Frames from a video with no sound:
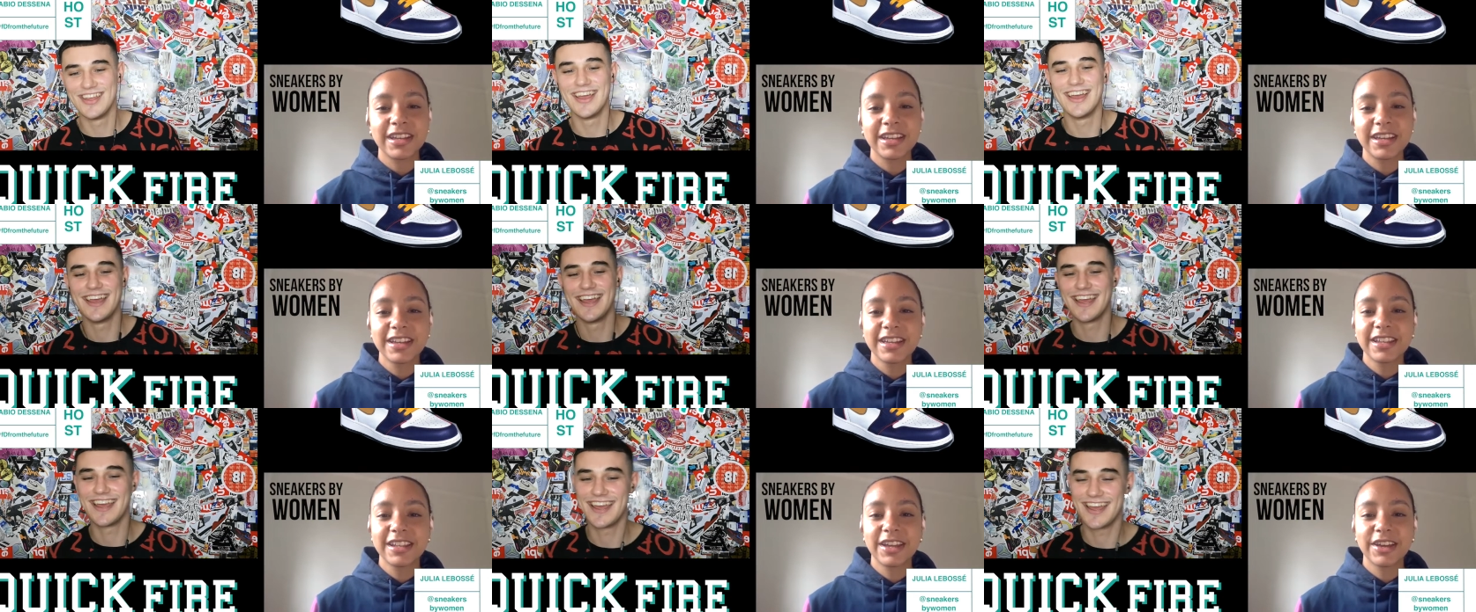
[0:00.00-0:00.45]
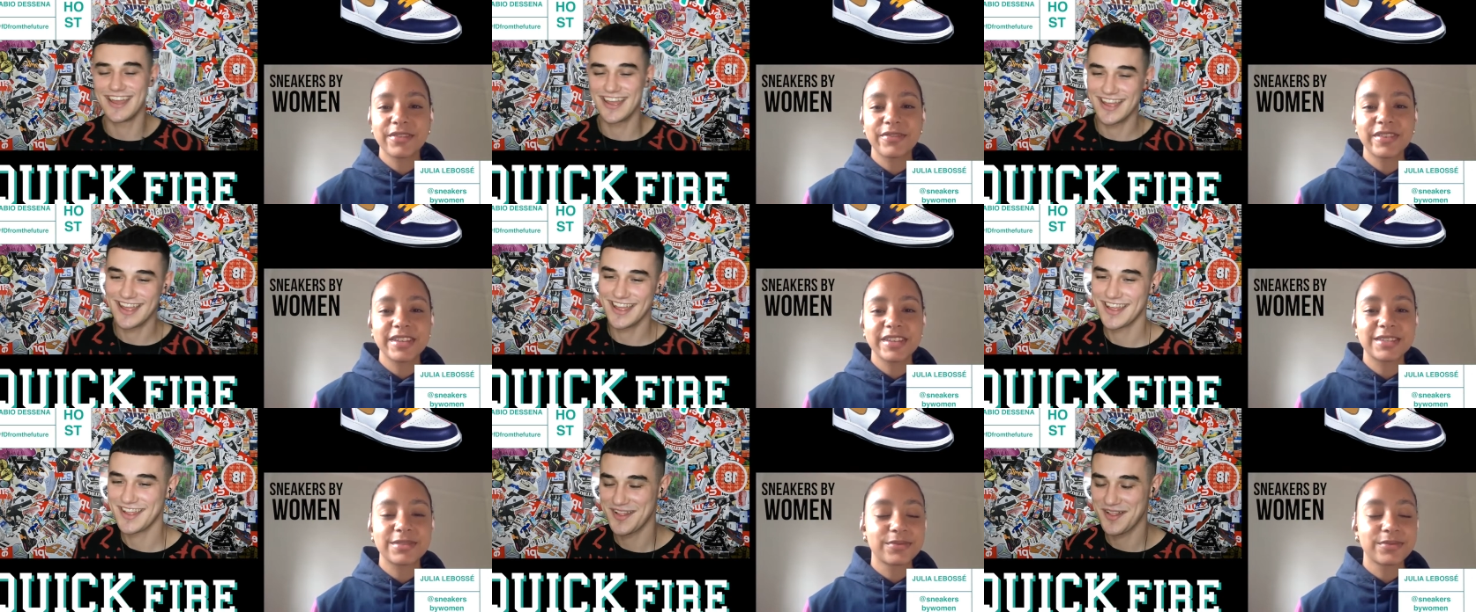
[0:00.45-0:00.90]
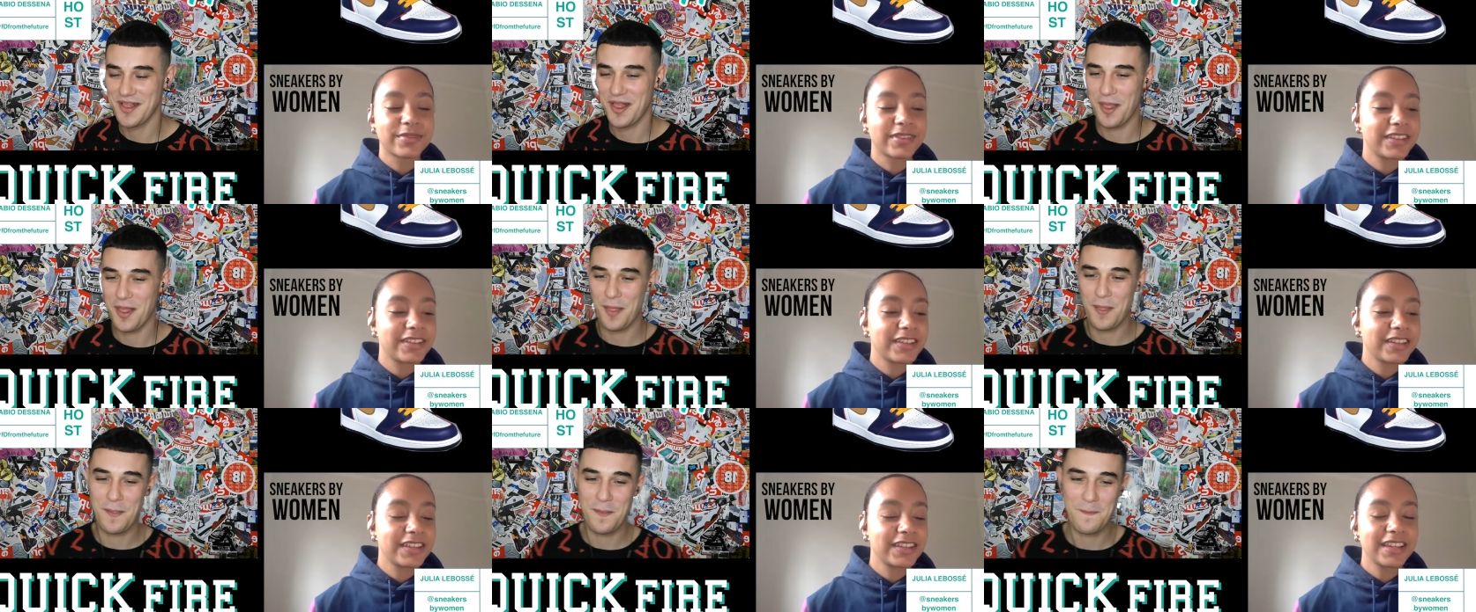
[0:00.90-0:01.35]
Speaker 1: yeah, yeah, like yeah. this
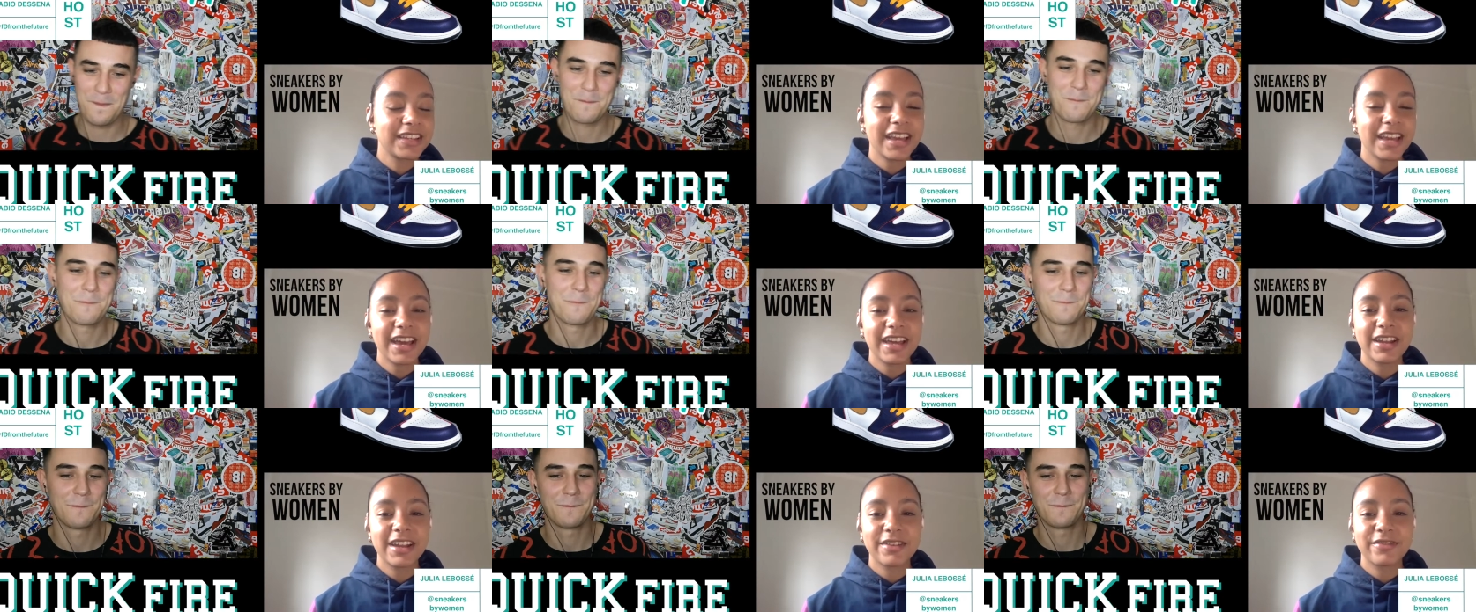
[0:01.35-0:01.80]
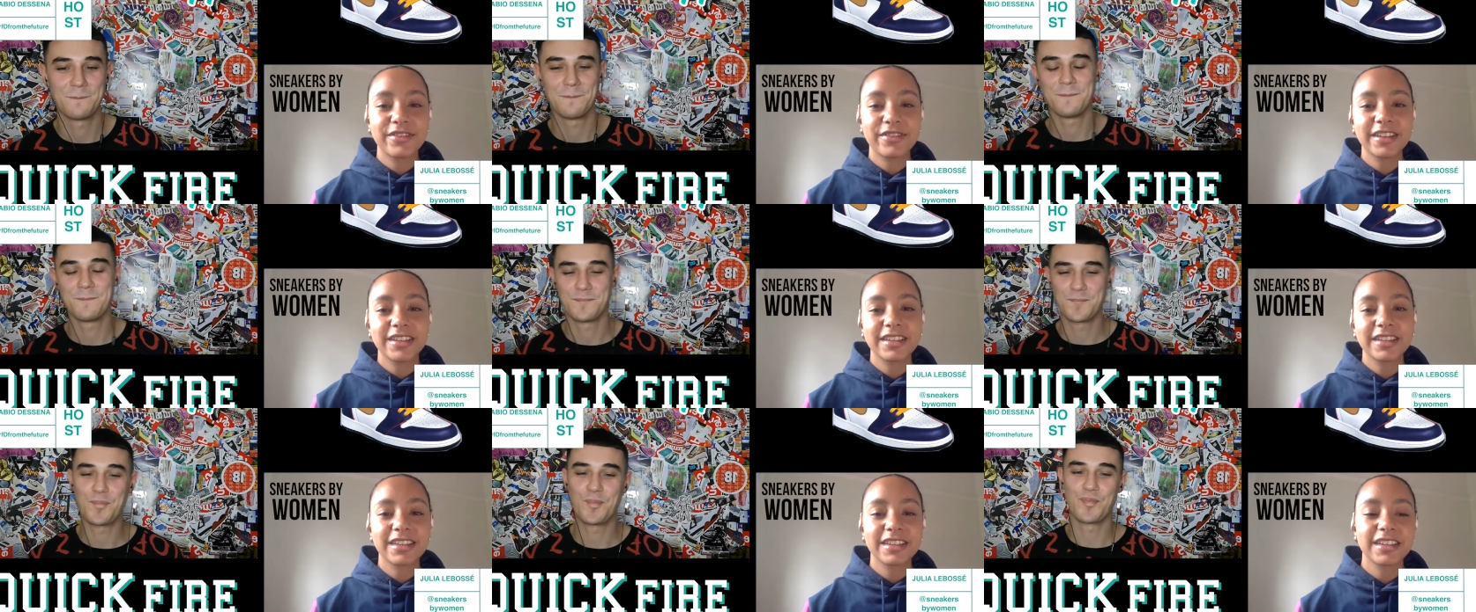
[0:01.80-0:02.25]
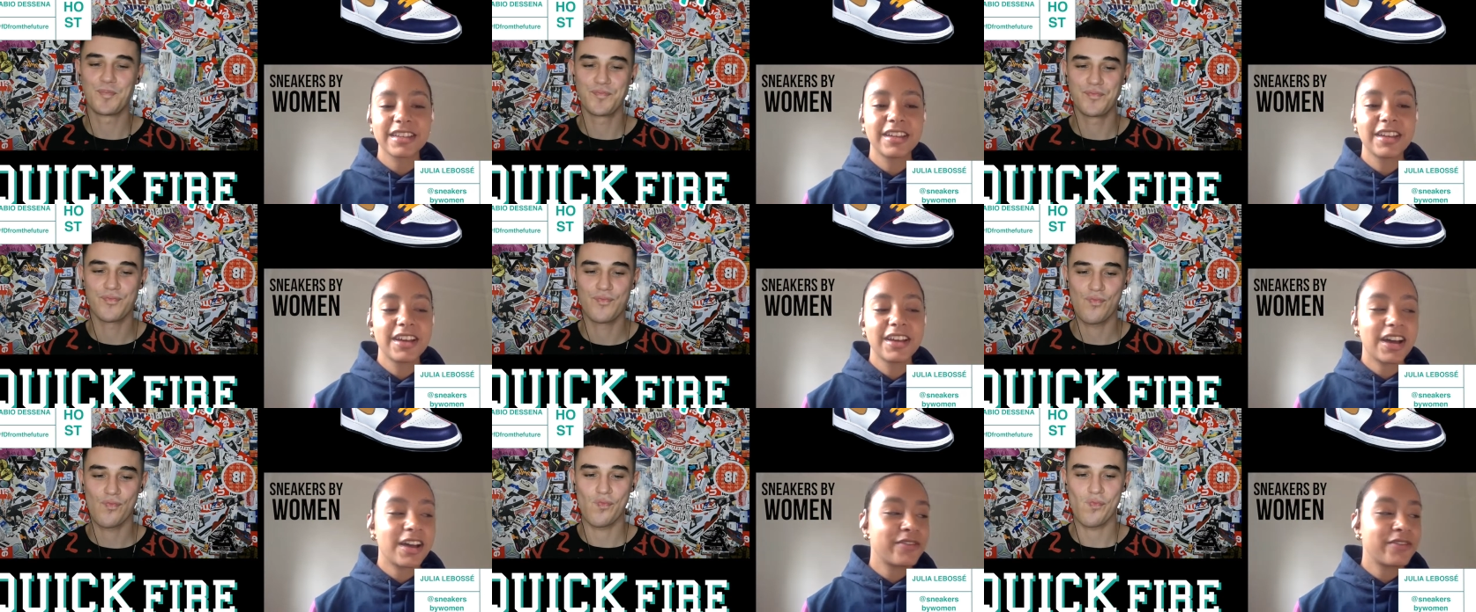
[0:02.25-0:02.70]
yeah, and I think
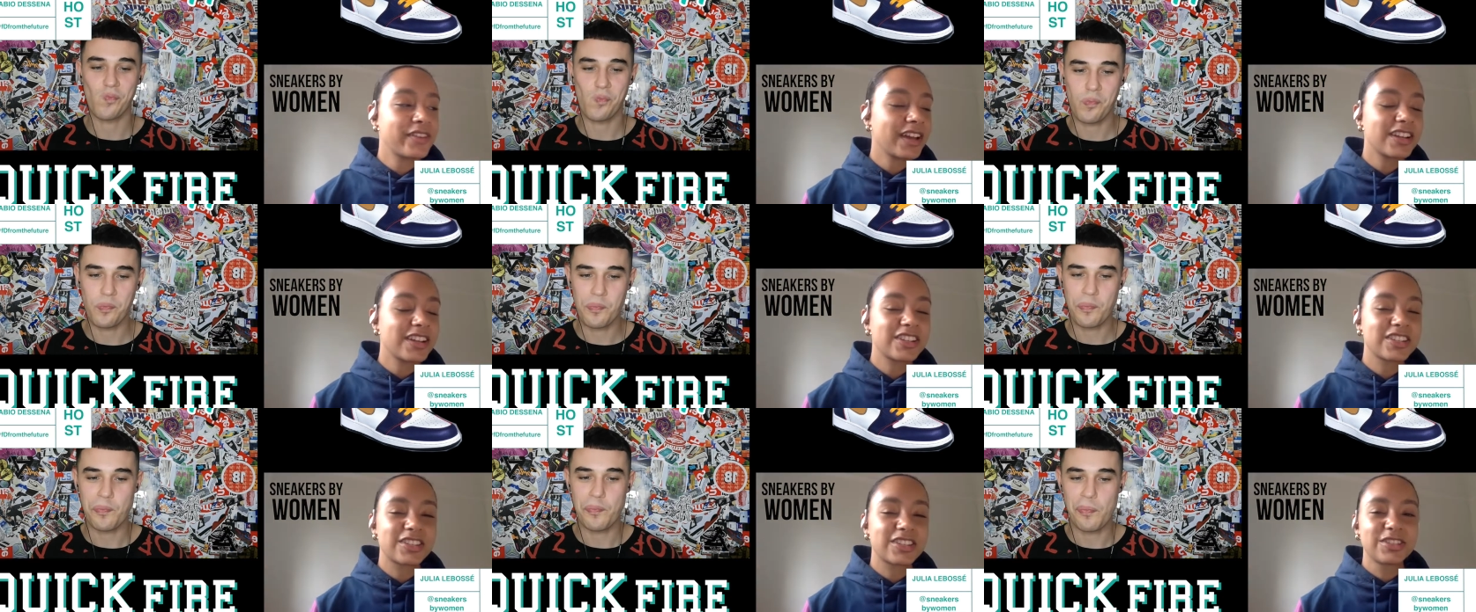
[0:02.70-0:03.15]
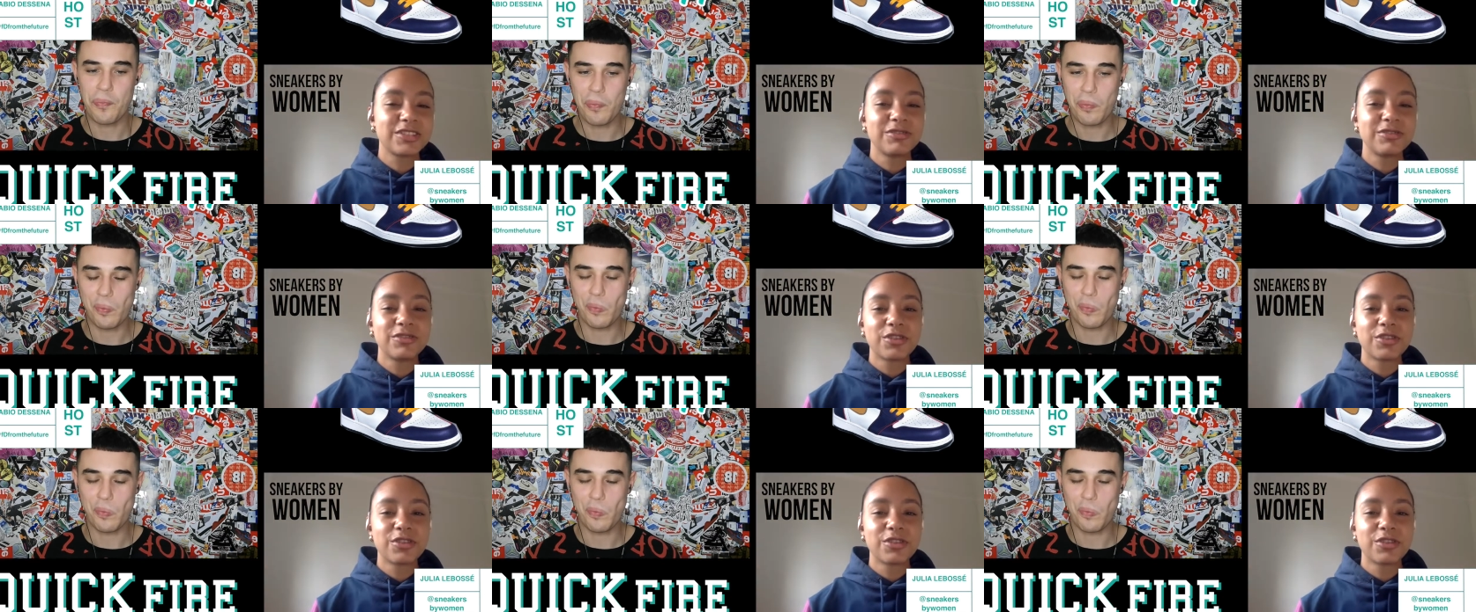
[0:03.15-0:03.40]
I think I just do